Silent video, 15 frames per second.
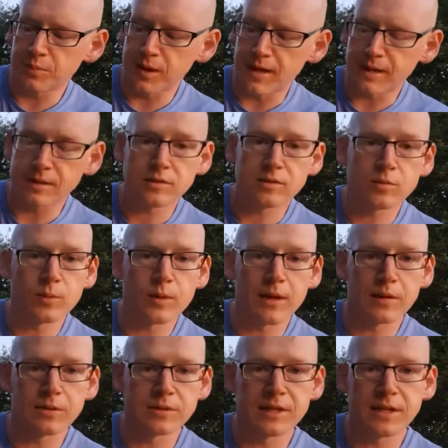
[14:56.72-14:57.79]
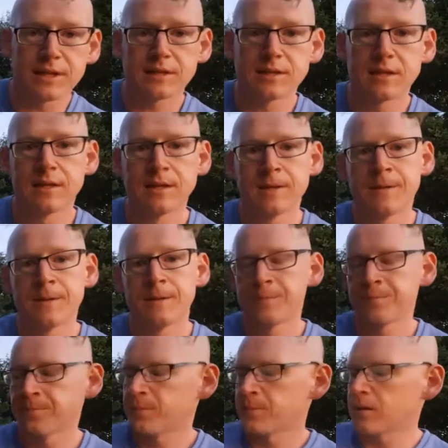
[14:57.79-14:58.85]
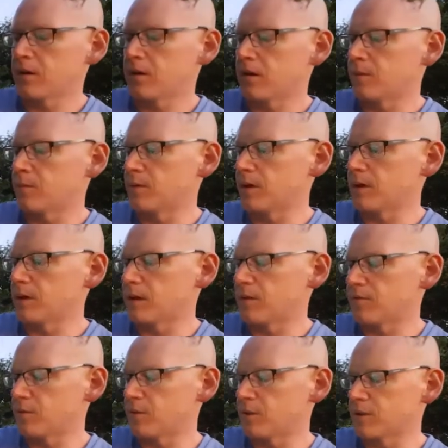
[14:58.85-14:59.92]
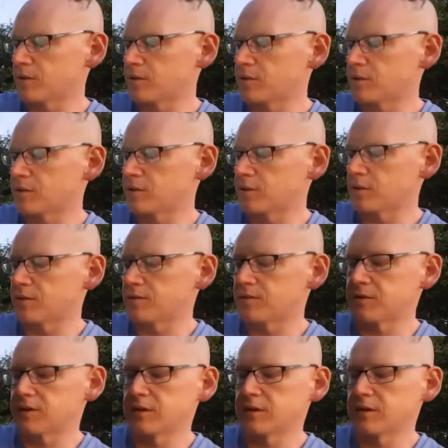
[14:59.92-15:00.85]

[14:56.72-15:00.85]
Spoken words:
plants, willow tit. And then if I want to sort of see,